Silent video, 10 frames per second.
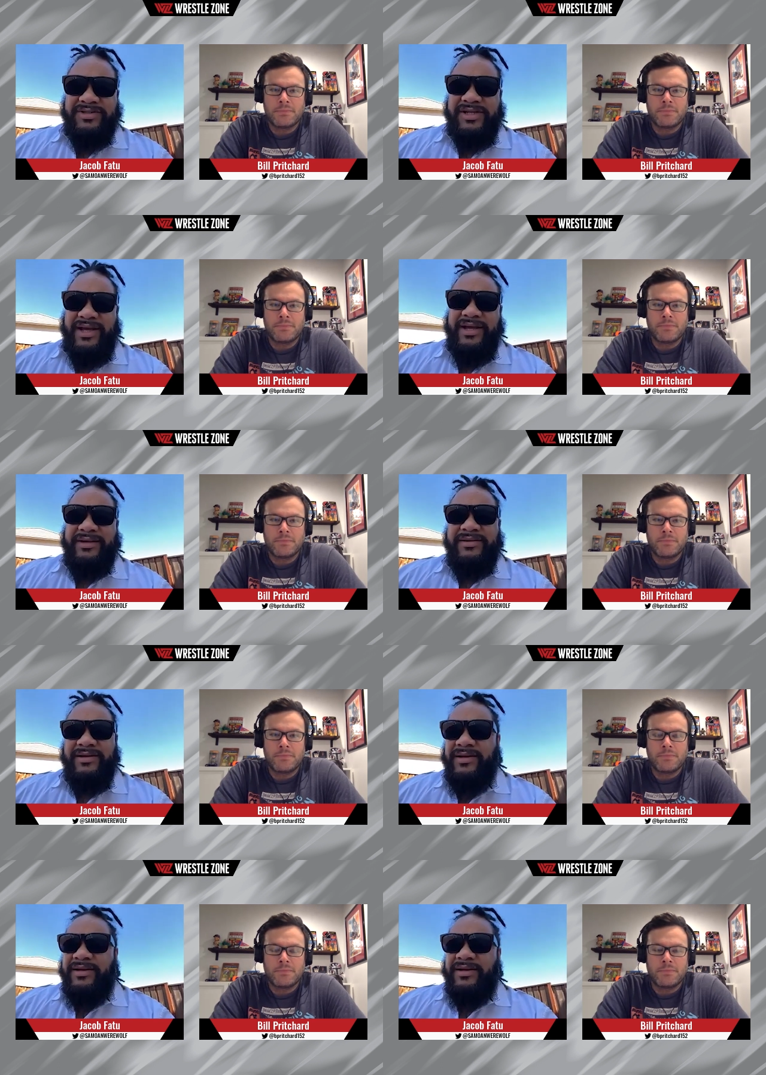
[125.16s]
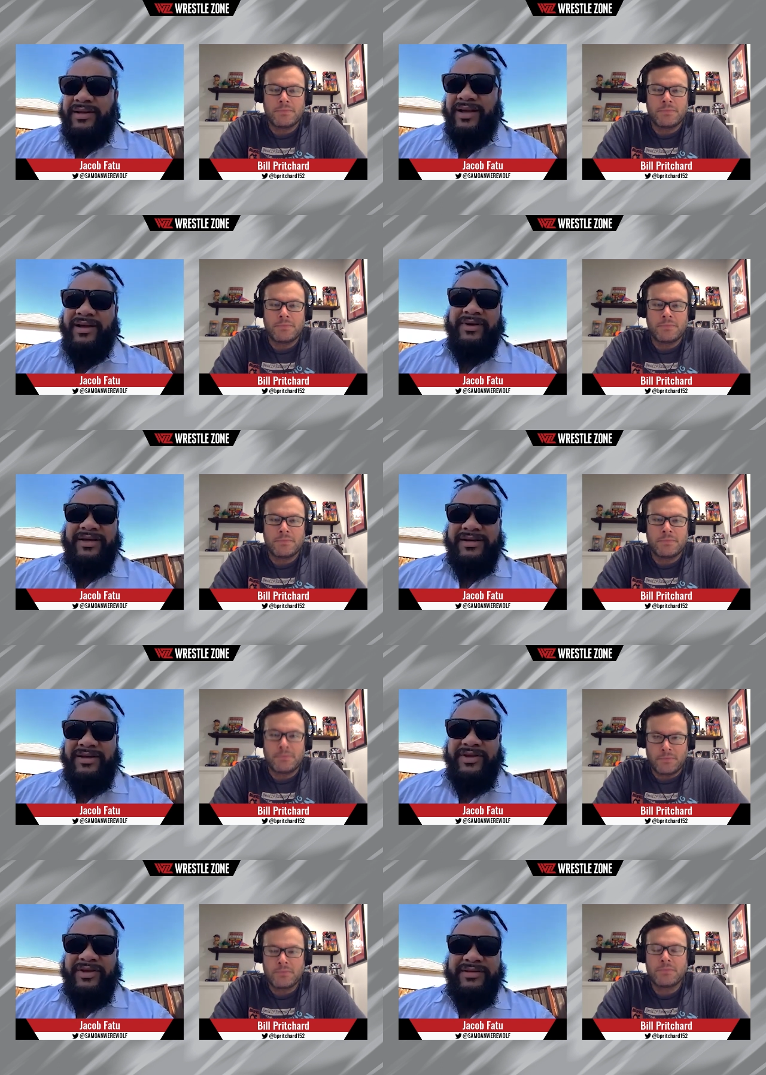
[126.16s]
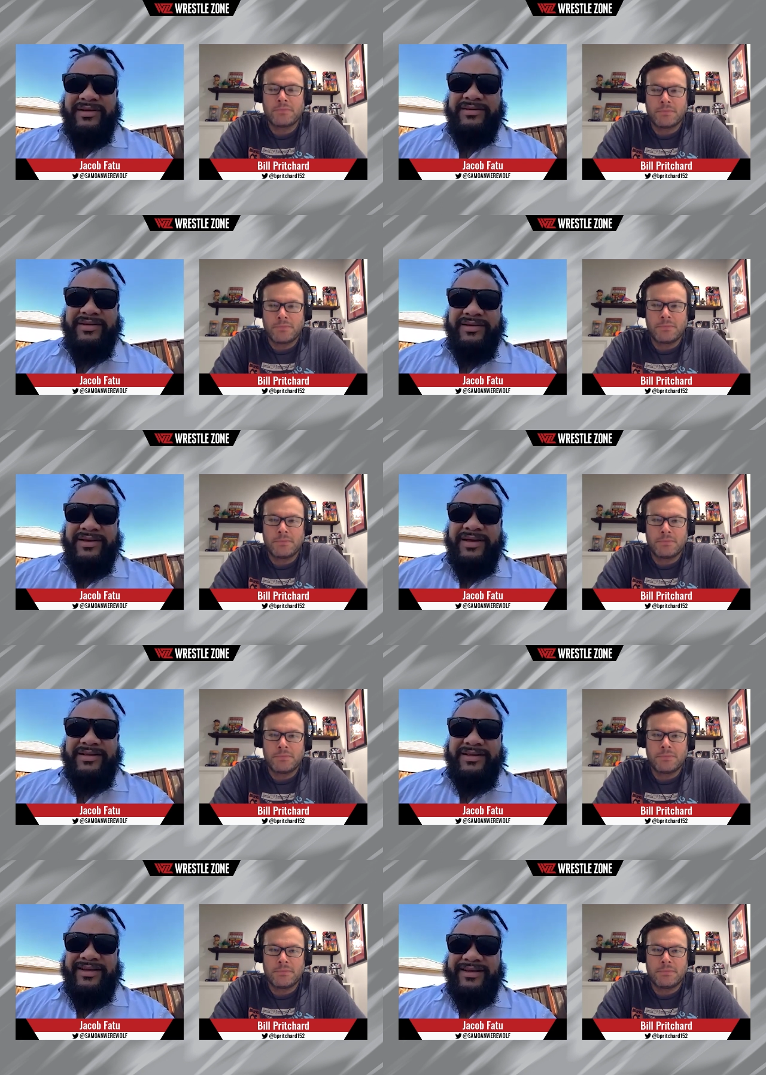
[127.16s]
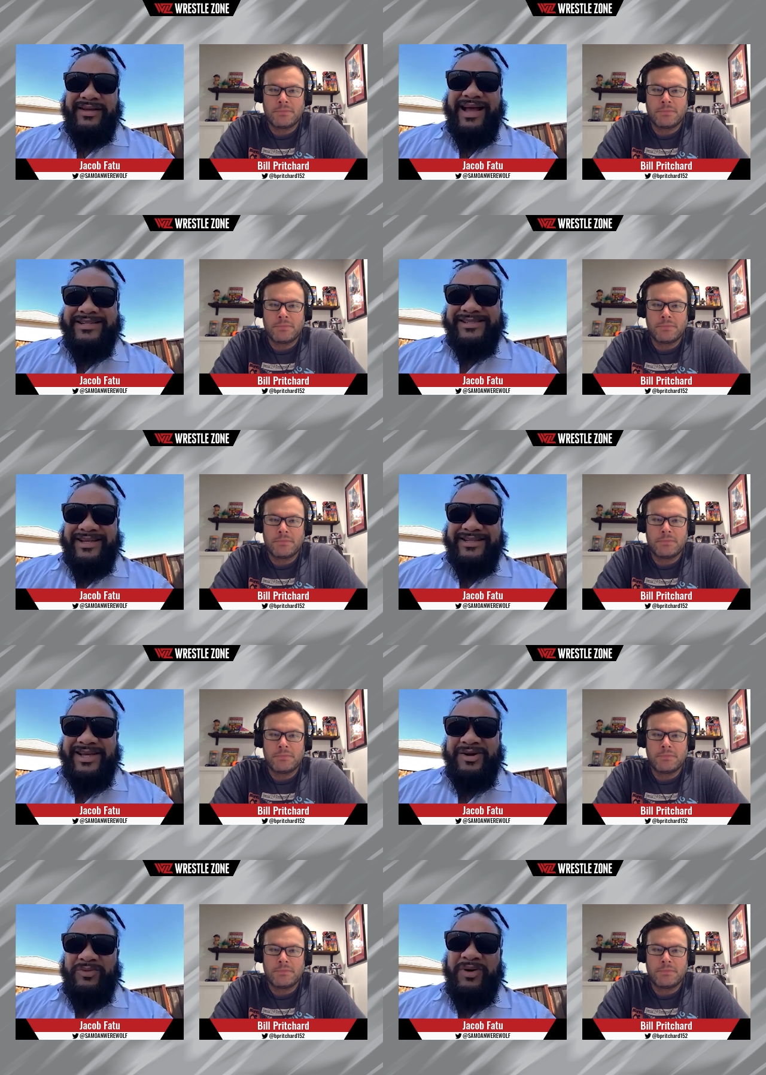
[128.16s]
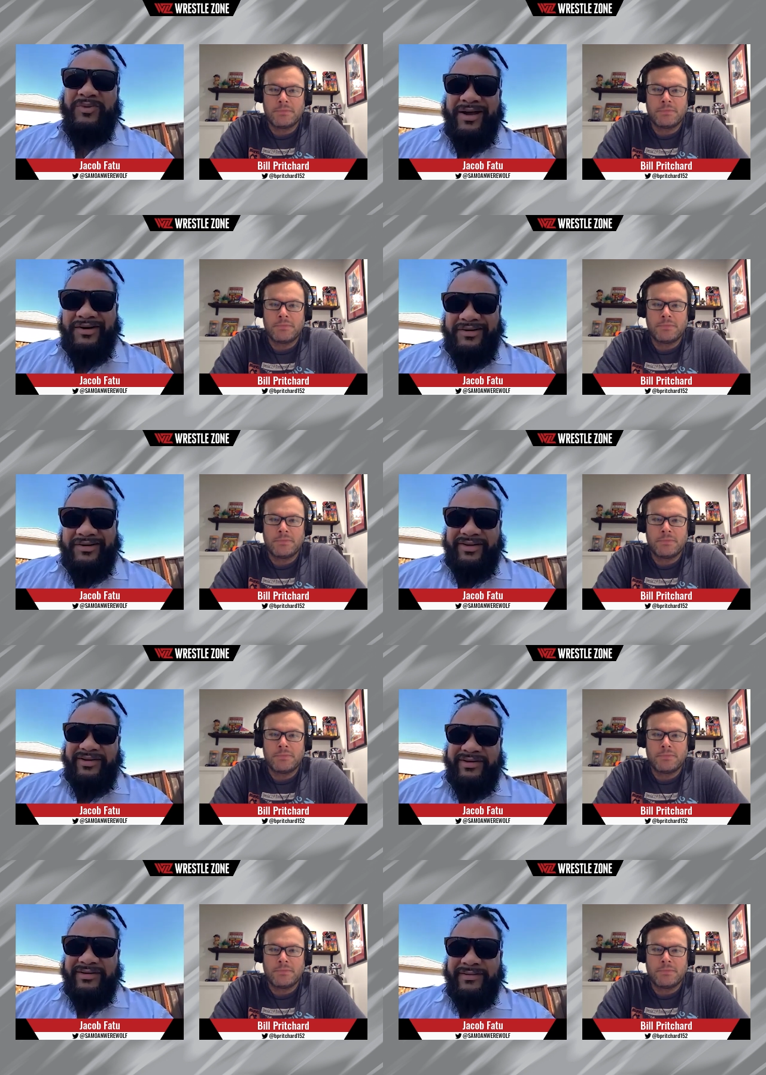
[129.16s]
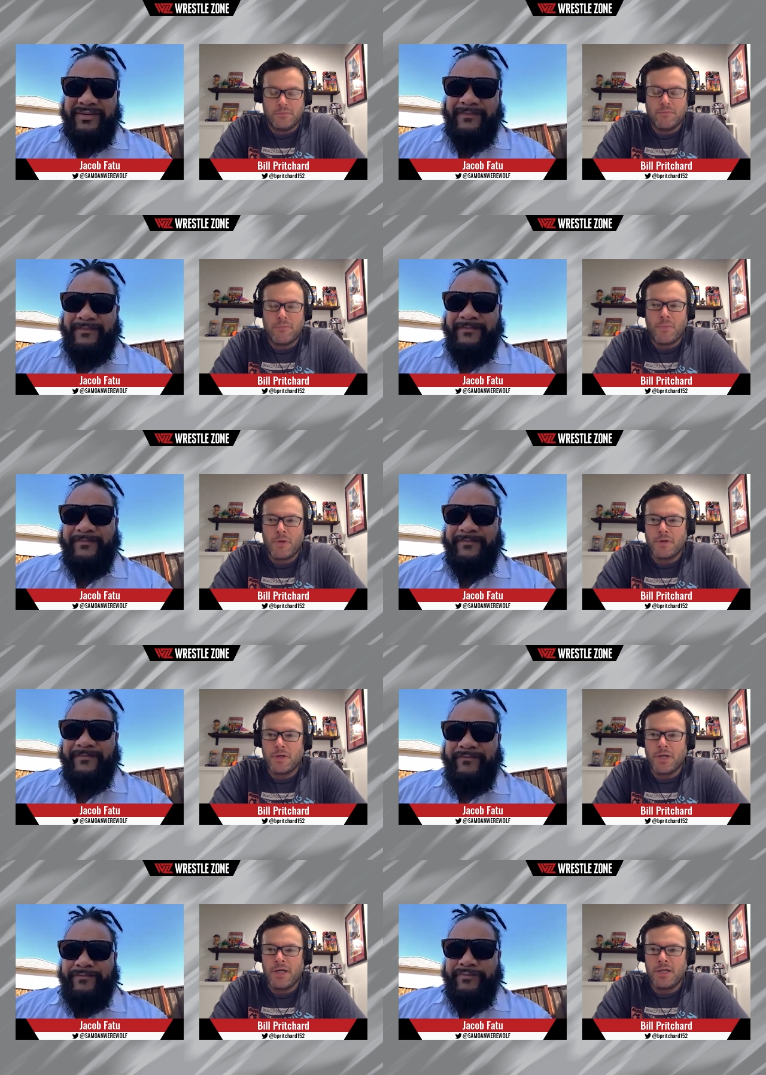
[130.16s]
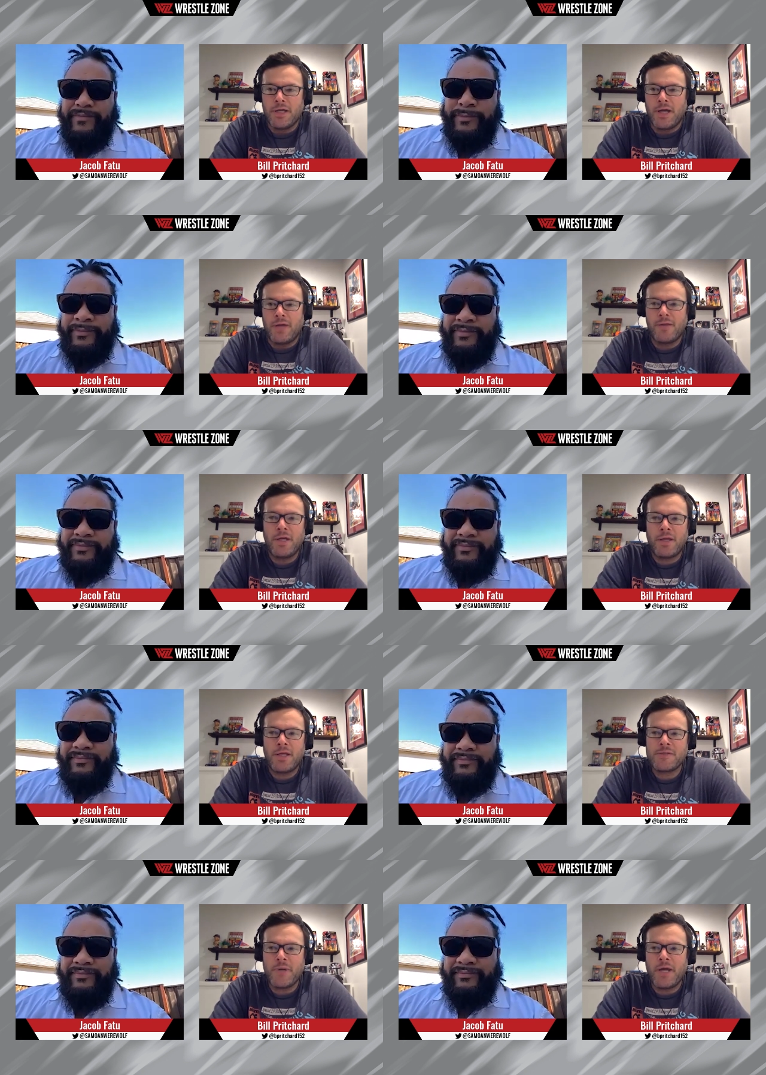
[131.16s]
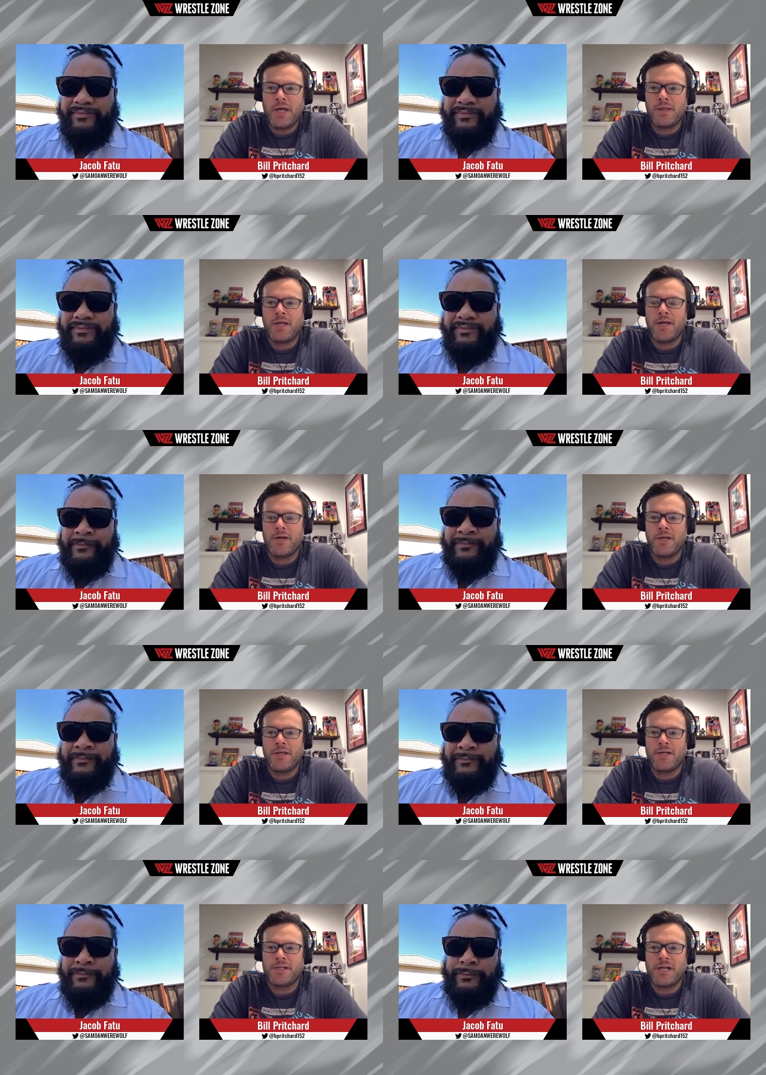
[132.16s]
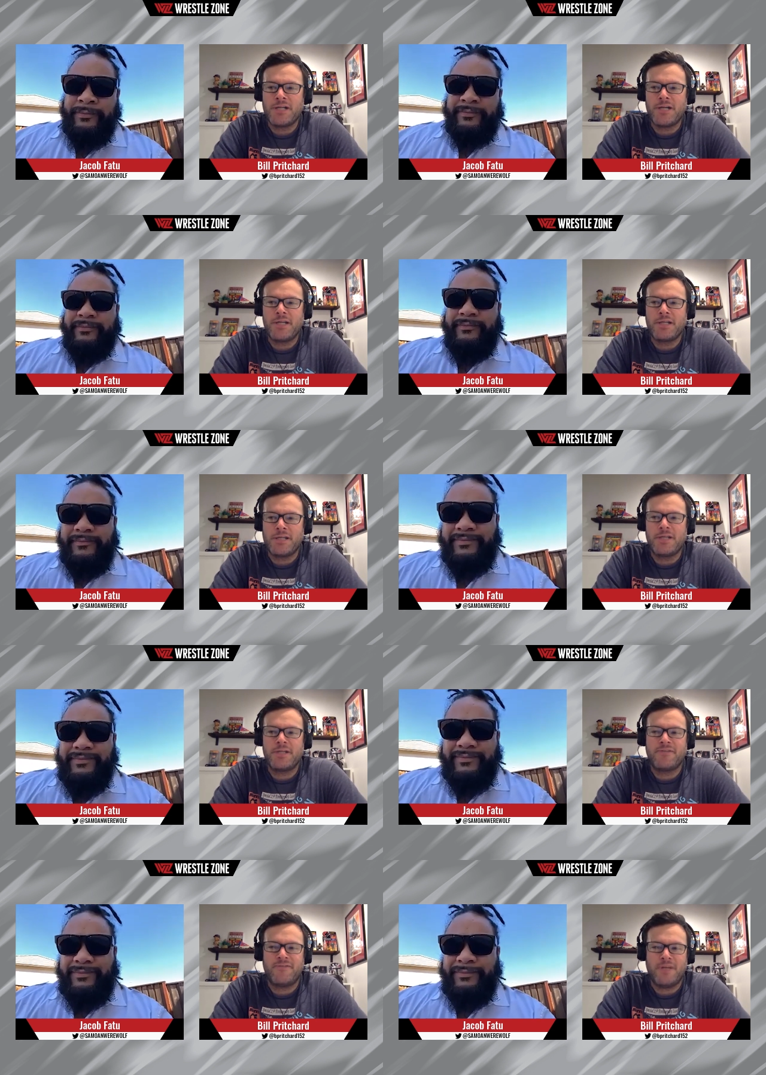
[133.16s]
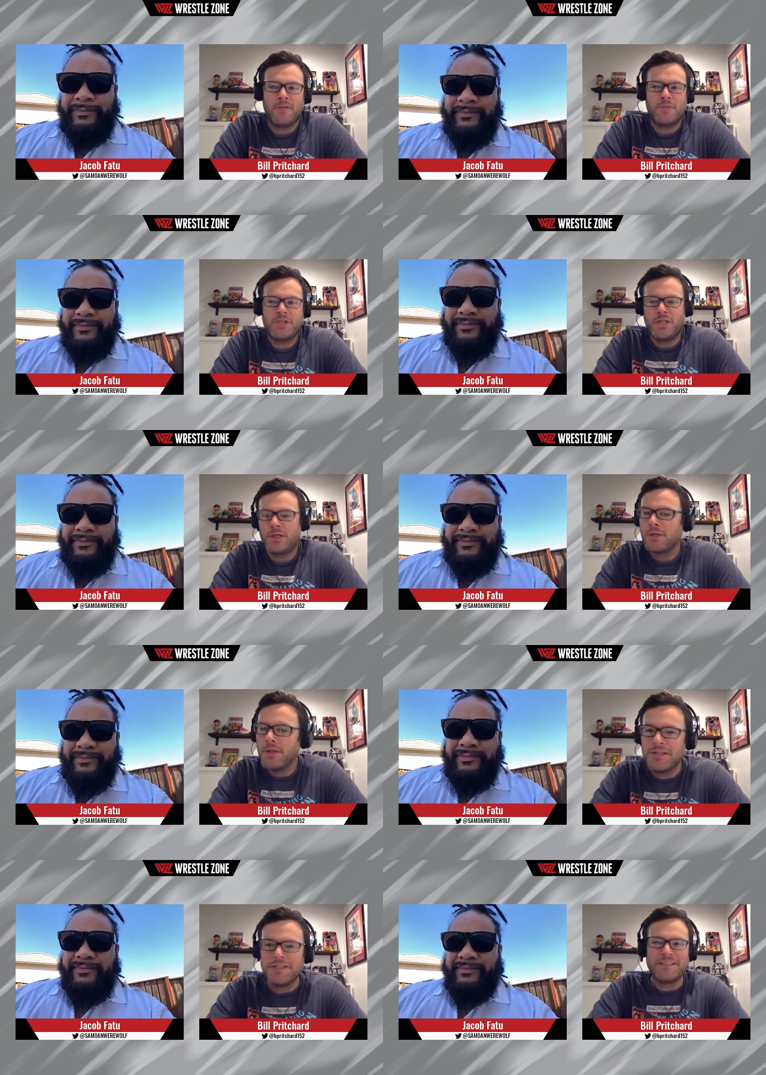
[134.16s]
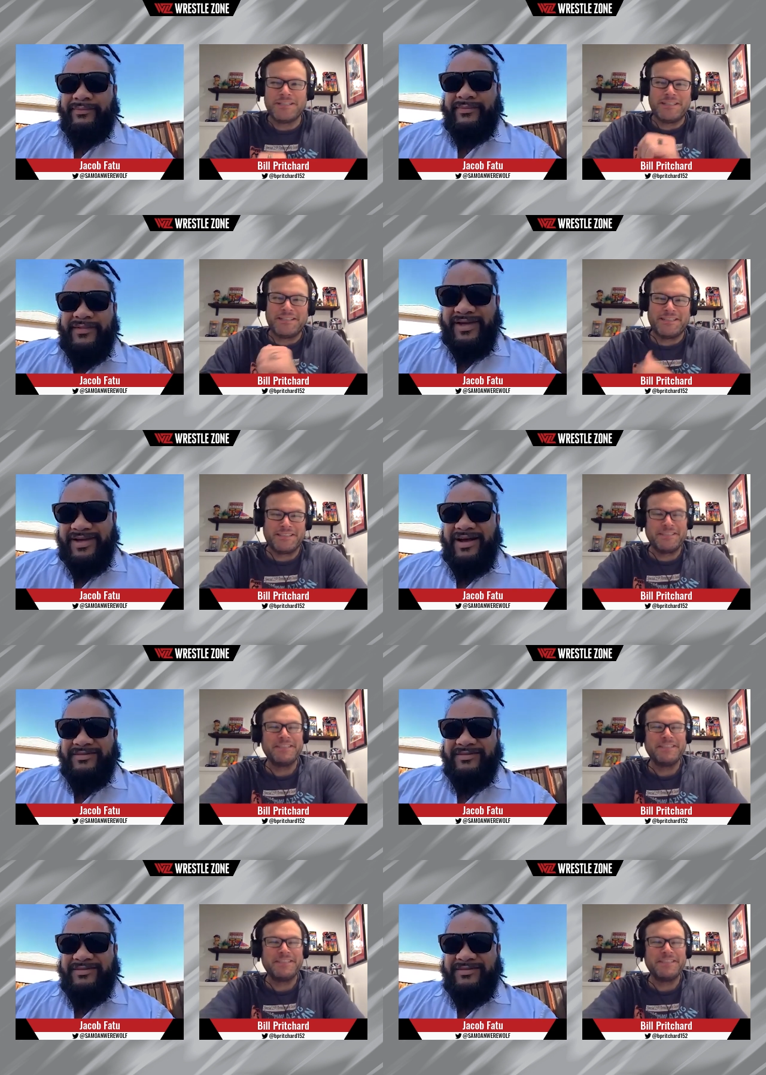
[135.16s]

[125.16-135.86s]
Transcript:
Speaker 1: the end, yeah, man. I mean, the, the, it has to get settled one way or another
Speaker 2: I, I, think that's my headline right there. Josh Alexander's a fucking machine. Yeah.